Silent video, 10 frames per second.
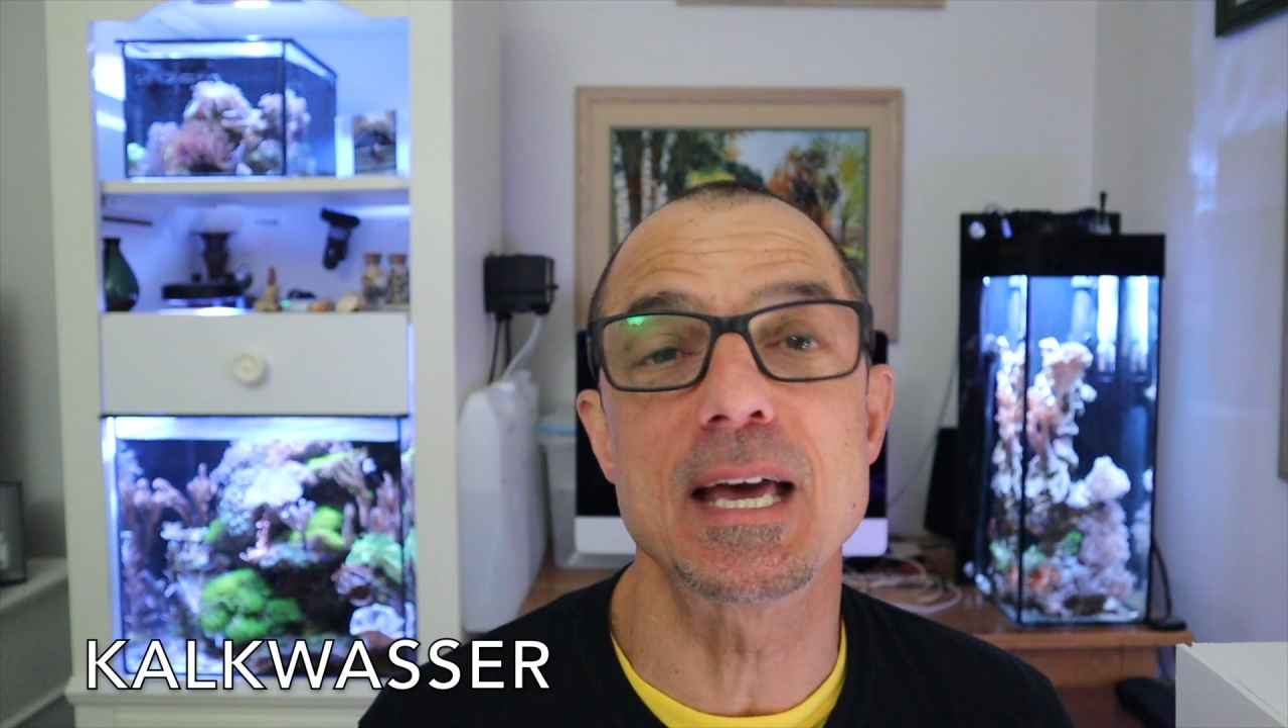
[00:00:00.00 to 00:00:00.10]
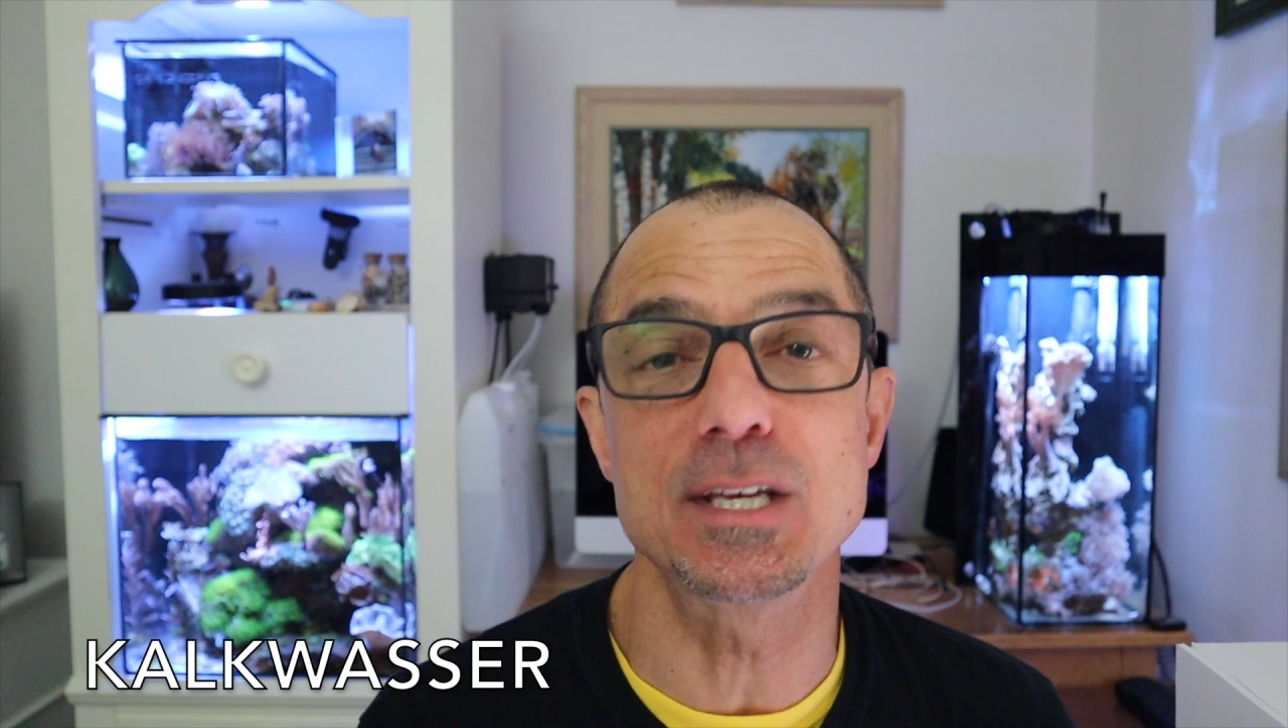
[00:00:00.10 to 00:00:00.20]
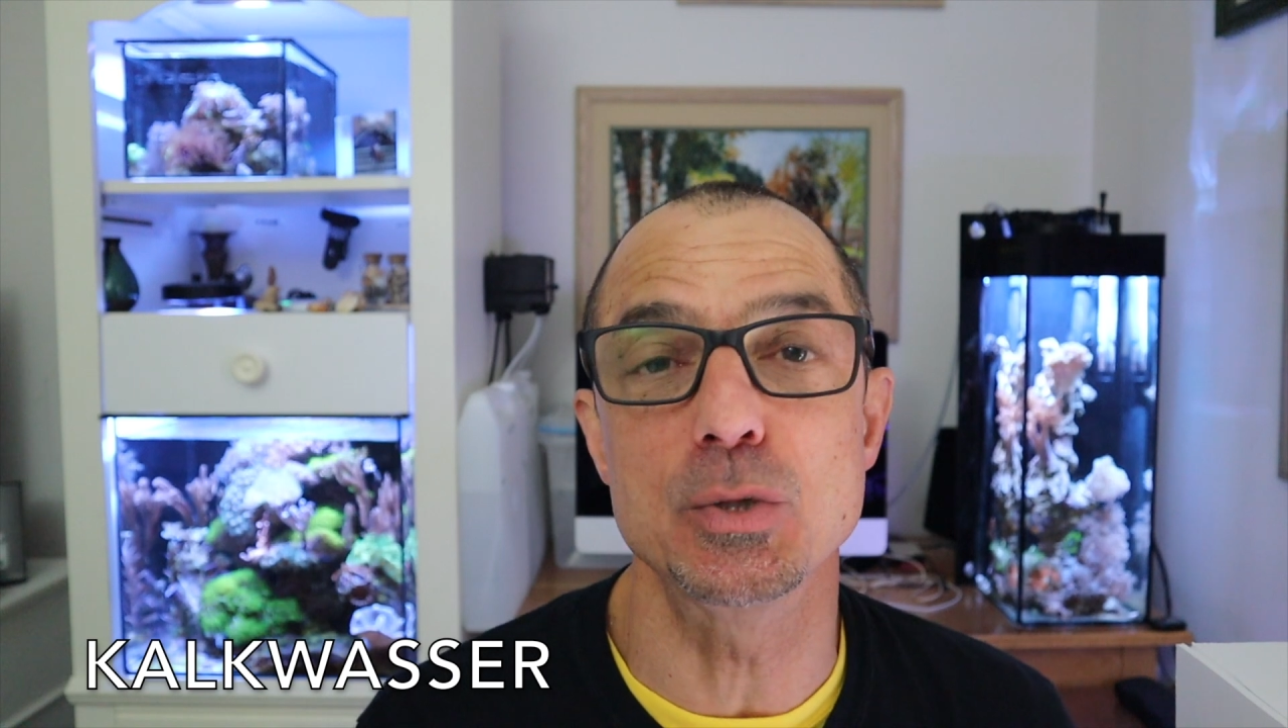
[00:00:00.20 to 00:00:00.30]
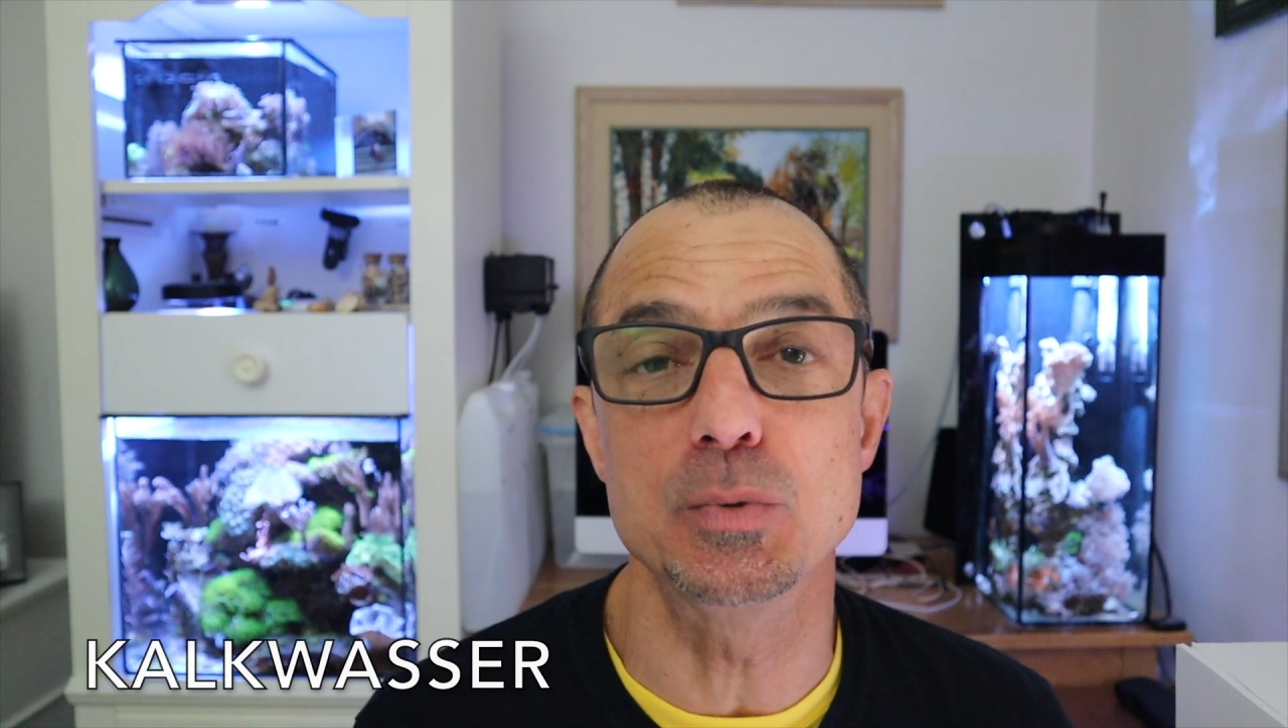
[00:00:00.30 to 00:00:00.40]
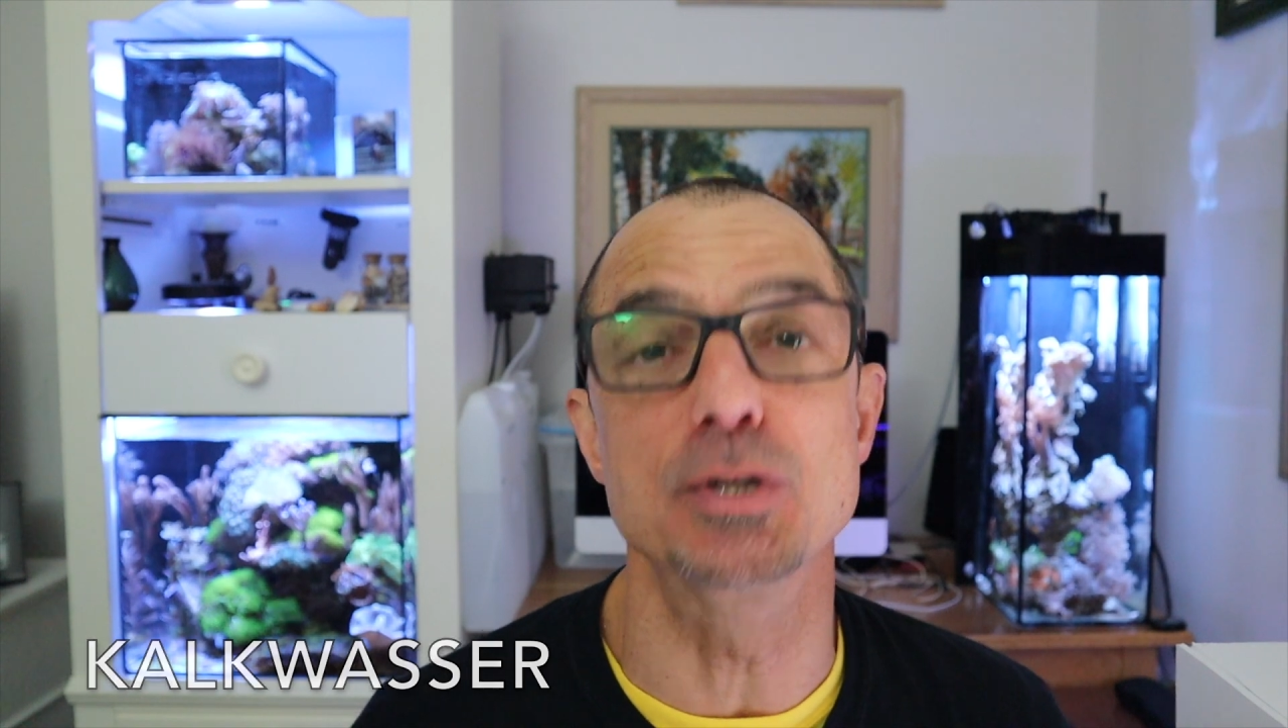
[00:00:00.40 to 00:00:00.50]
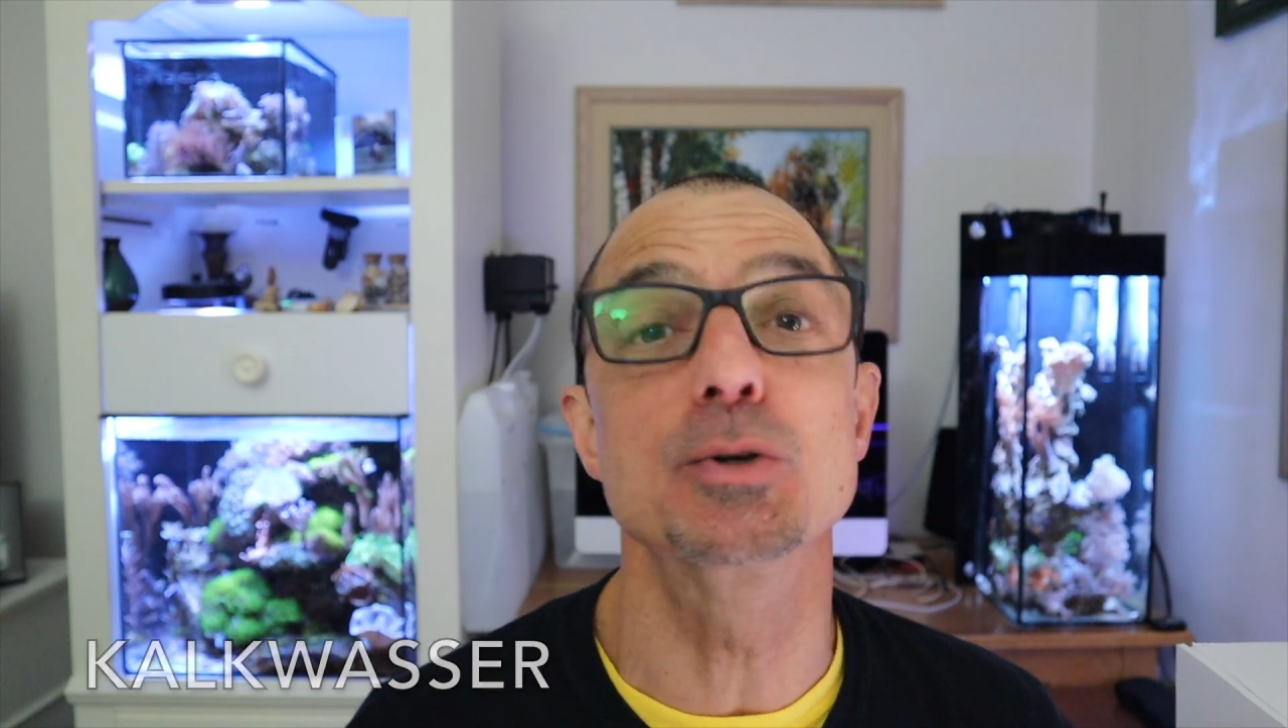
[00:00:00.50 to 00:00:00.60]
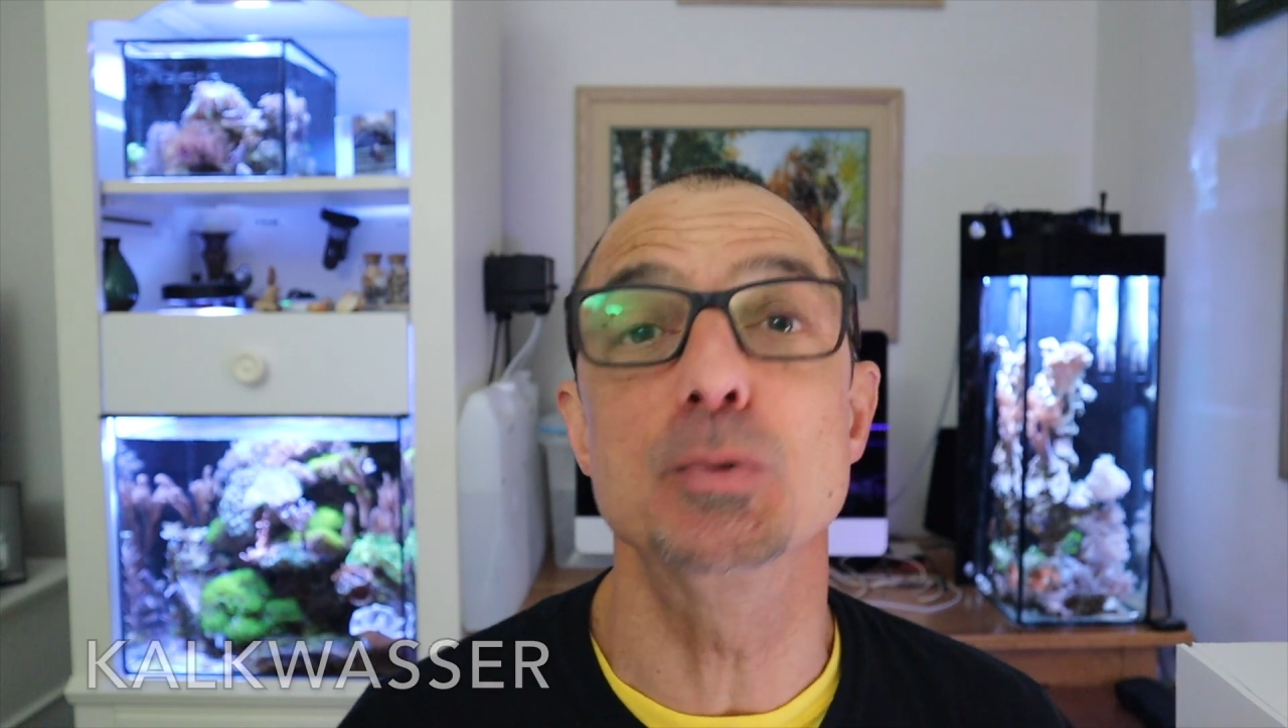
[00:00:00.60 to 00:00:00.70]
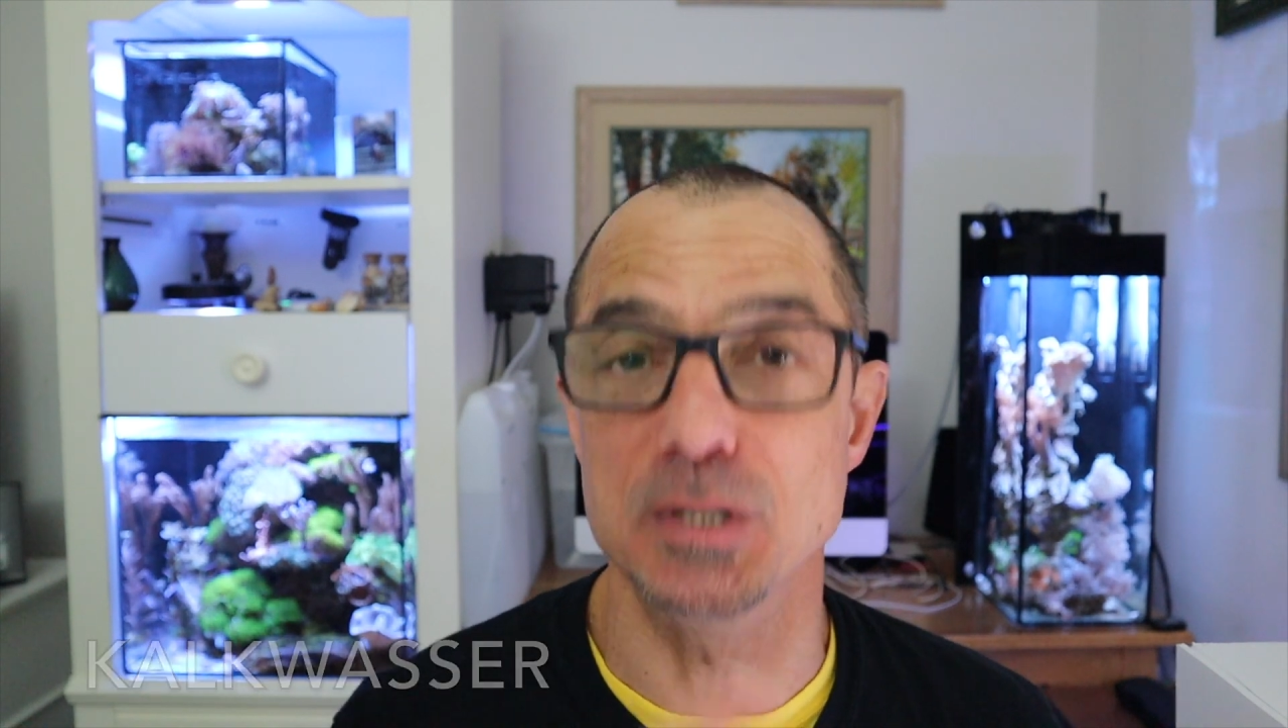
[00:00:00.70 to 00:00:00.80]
that you do,